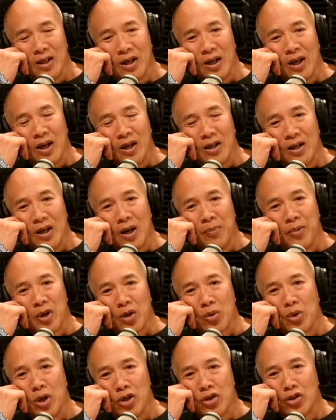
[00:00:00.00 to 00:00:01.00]
I, I'm
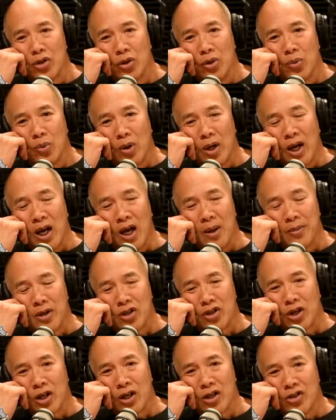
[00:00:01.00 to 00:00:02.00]
not quite sure how
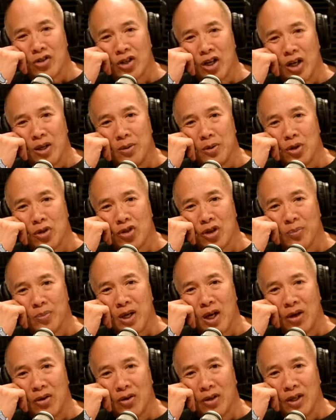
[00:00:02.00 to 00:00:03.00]
much I can say because I'm
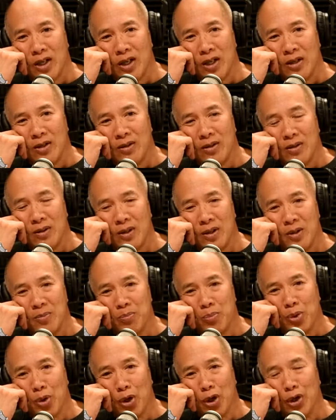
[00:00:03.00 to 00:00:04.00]
currently
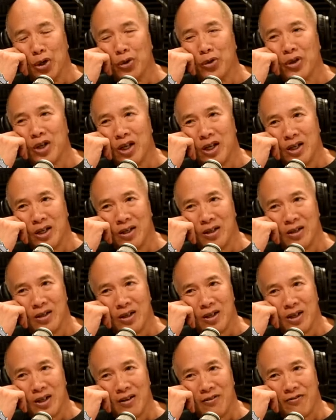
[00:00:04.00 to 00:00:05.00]
embroiled
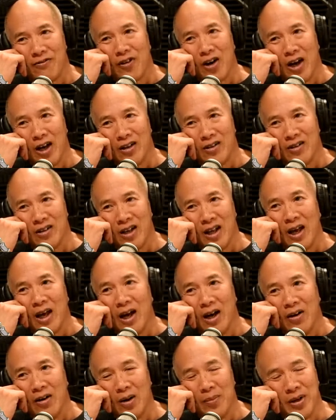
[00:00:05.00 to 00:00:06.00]
in a fight now.